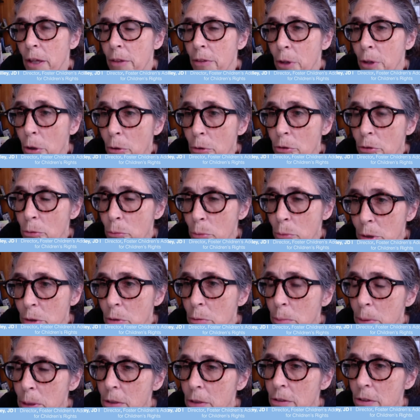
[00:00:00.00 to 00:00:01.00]
Those will
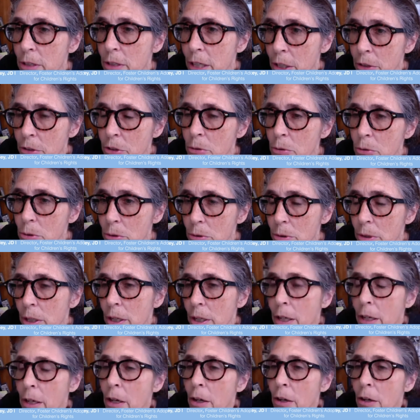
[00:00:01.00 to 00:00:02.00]
be scheduled
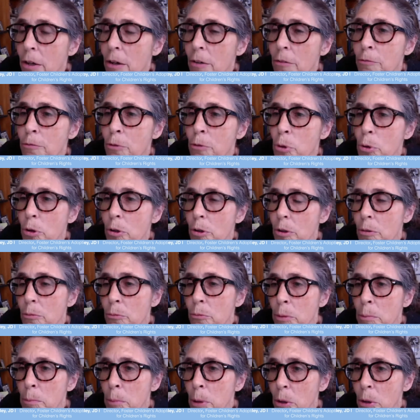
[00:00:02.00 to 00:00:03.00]
for
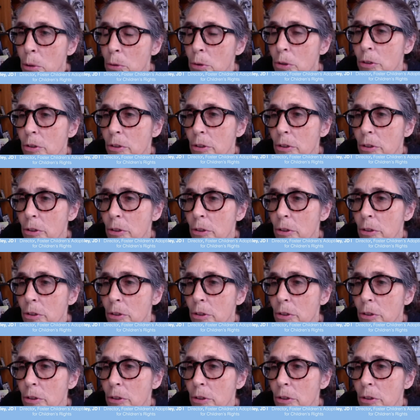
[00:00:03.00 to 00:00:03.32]
remote